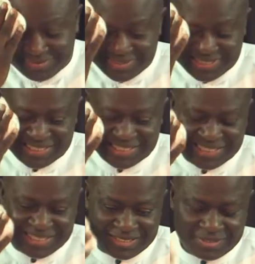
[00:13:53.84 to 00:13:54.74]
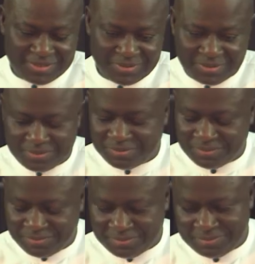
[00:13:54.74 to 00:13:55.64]

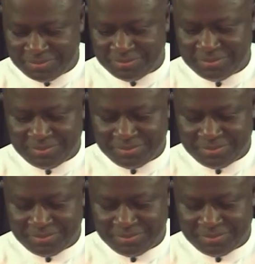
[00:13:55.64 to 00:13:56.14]
[no speech]